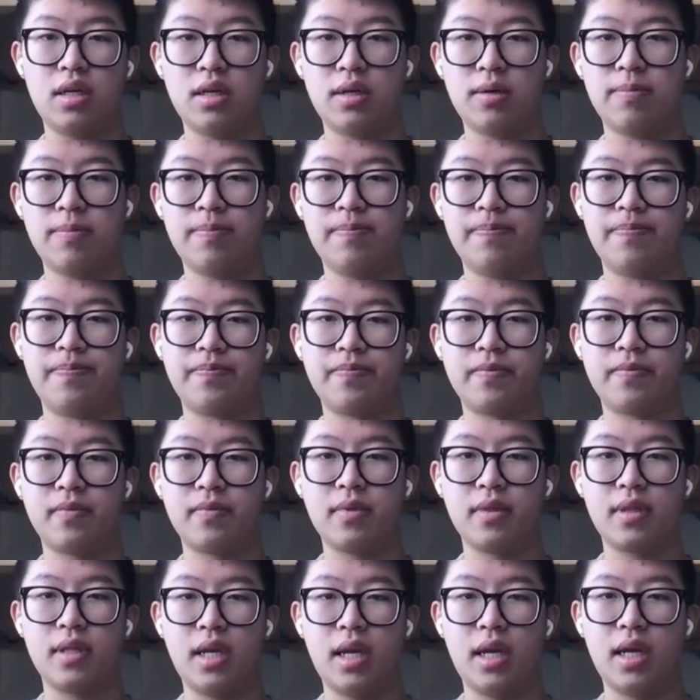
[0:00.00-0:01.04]
Um,
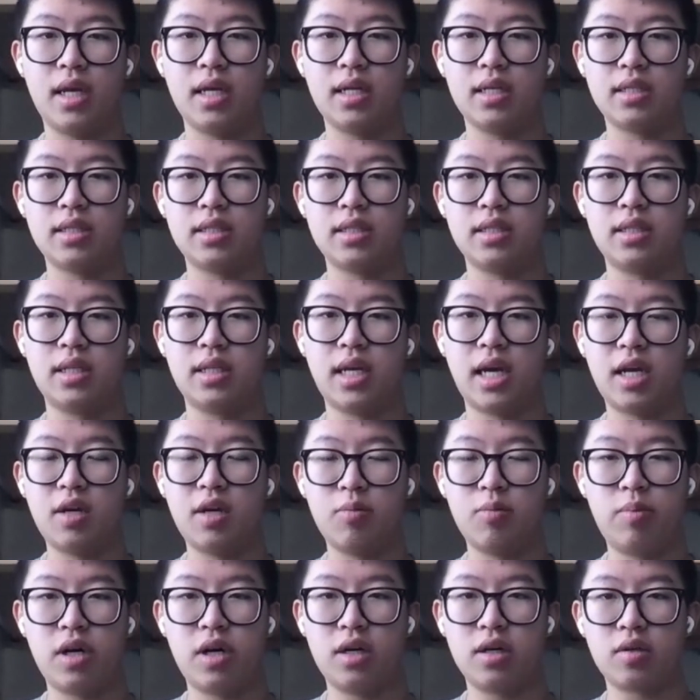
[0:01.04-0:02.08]
and
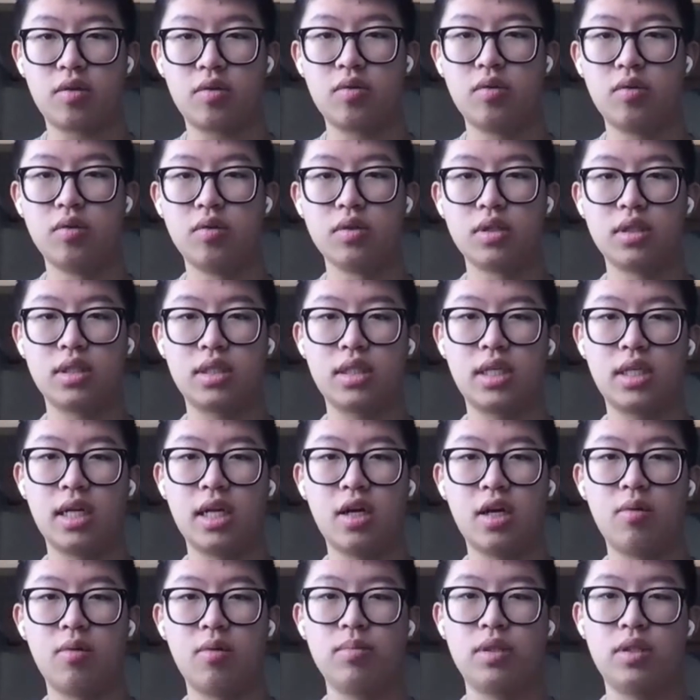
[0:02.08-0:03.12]
nanoparticles can
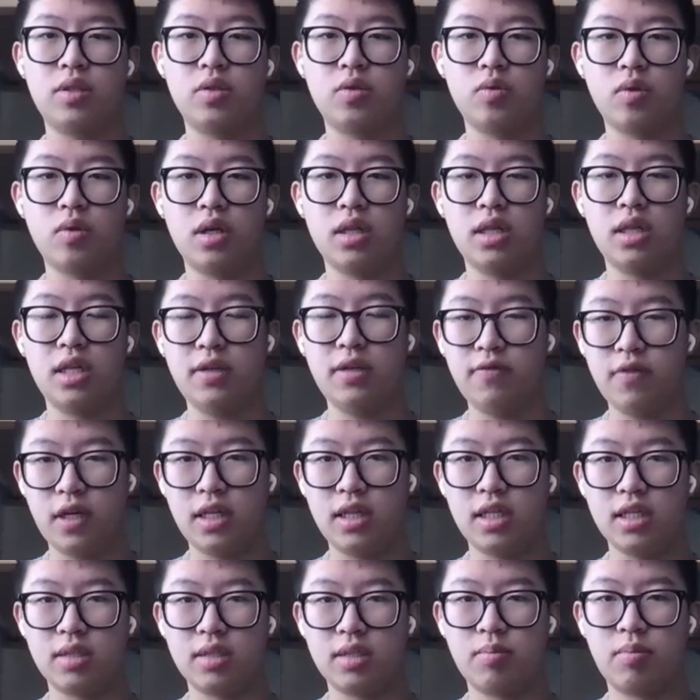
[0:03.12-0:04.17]
help to
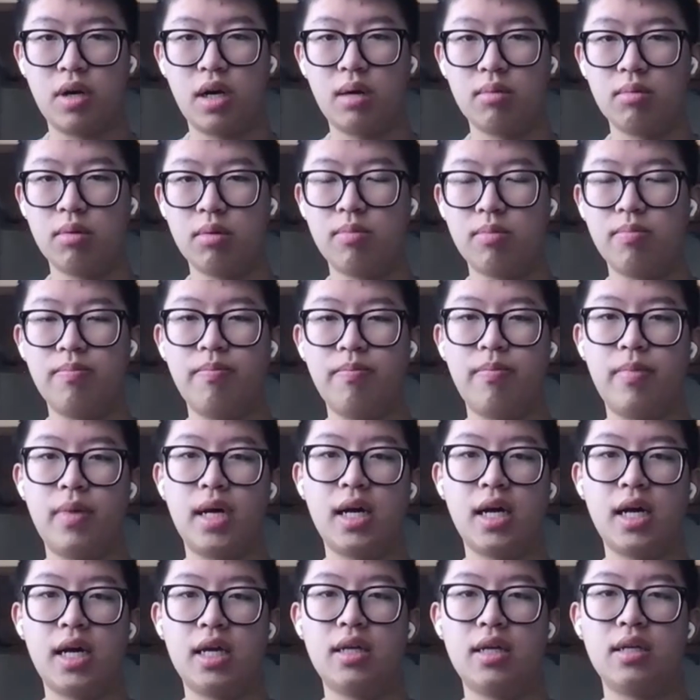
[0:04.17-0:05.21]
alleviate this problem
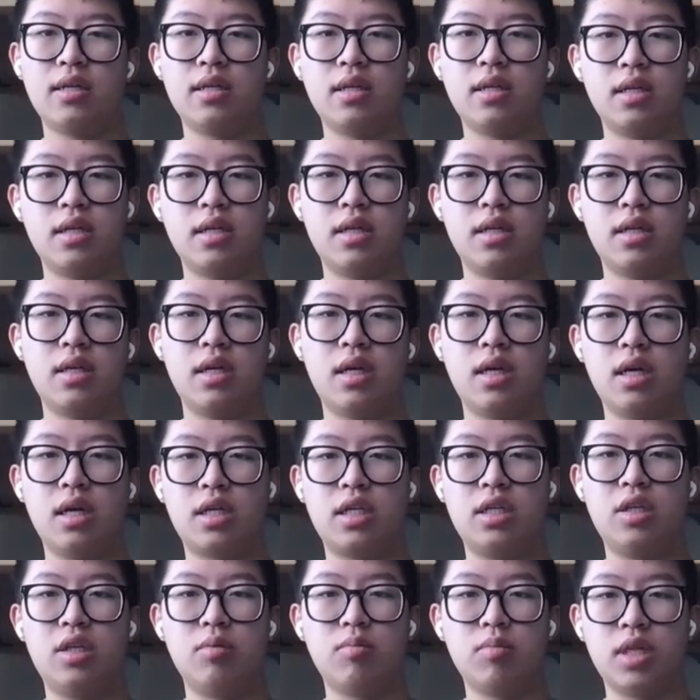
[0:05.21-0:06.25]
by
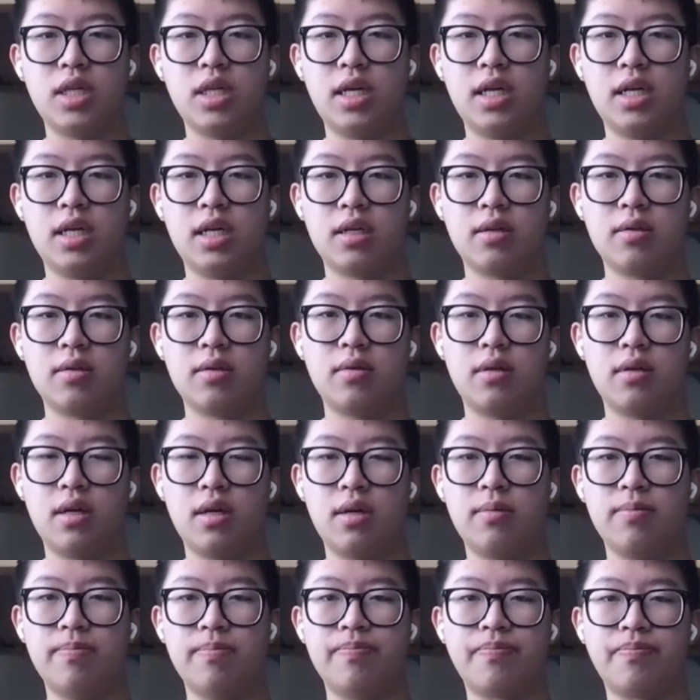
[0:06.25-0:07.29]
accumulating
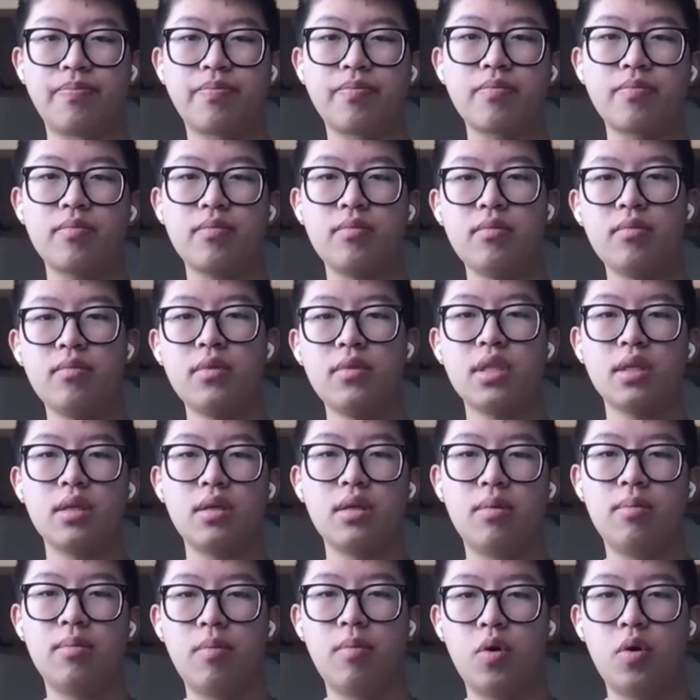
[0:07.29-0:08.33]

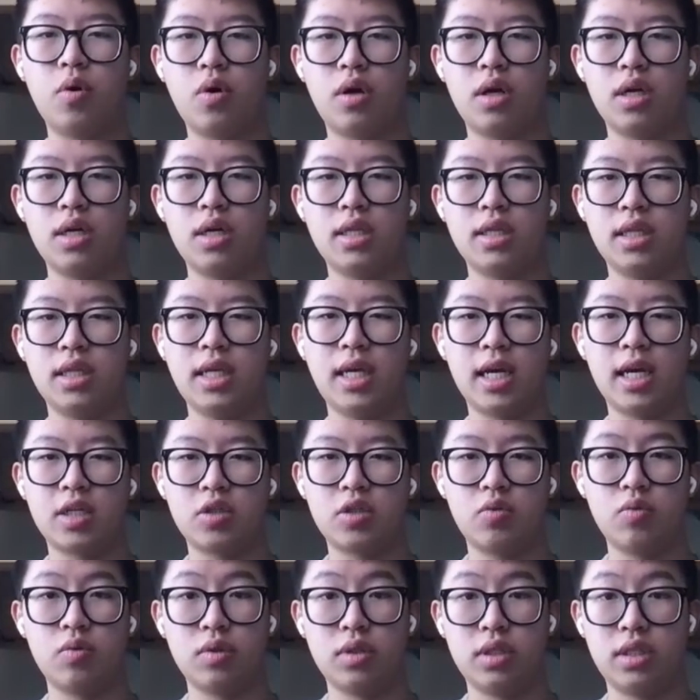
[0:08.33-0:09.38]
more in the
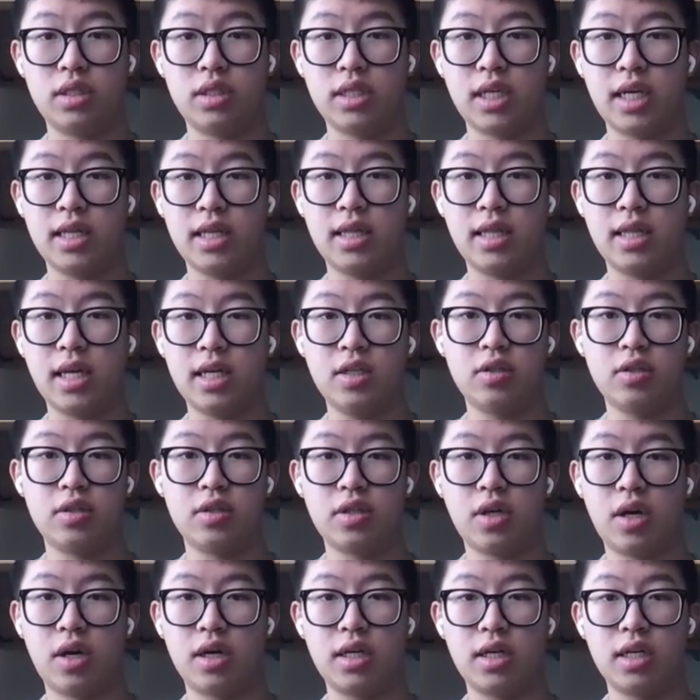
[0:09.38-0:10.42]
actual site that you're
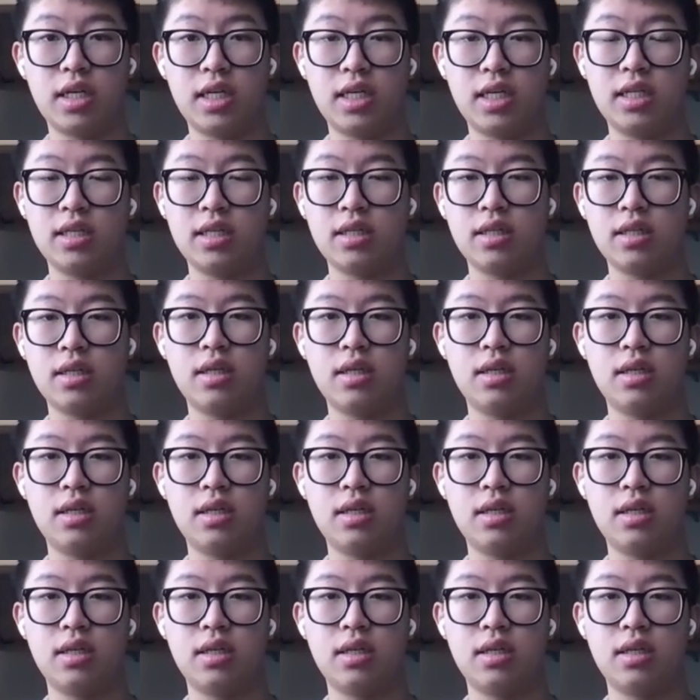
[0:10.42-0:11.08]
targeting